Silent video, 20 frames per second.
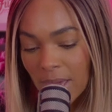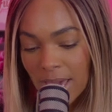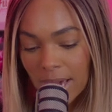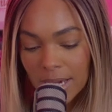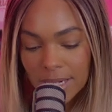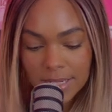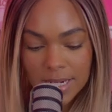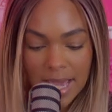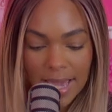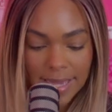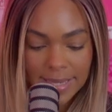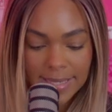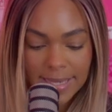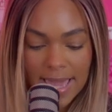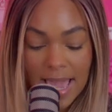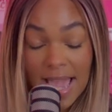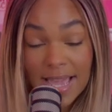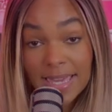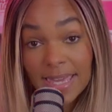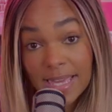man, I
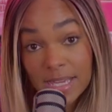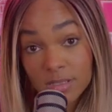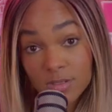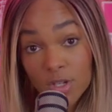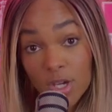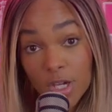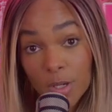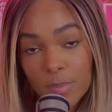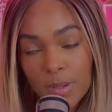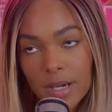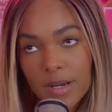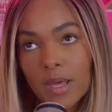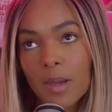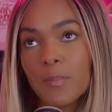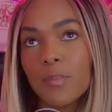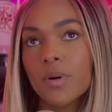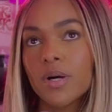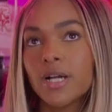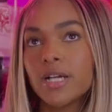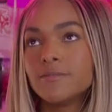can't talk about
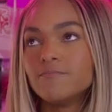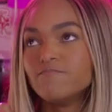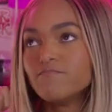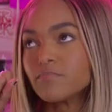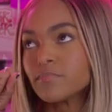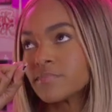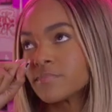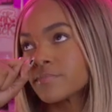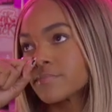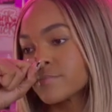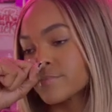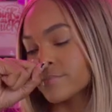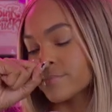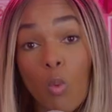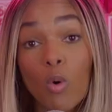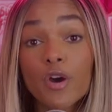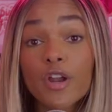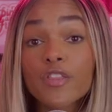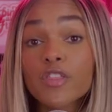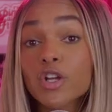it, but
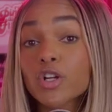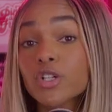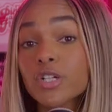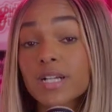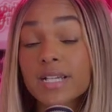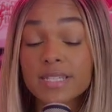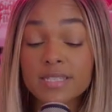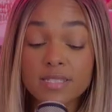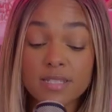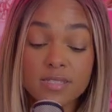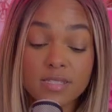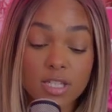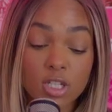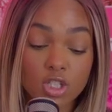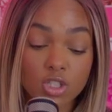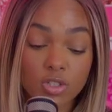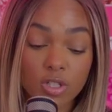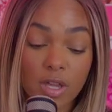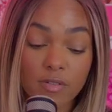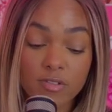one of the craziest
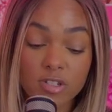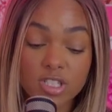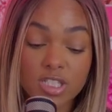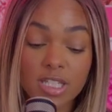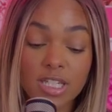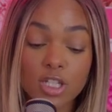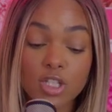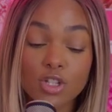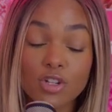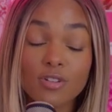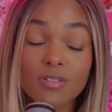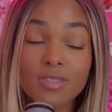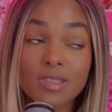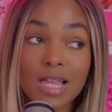things you'll ever see in your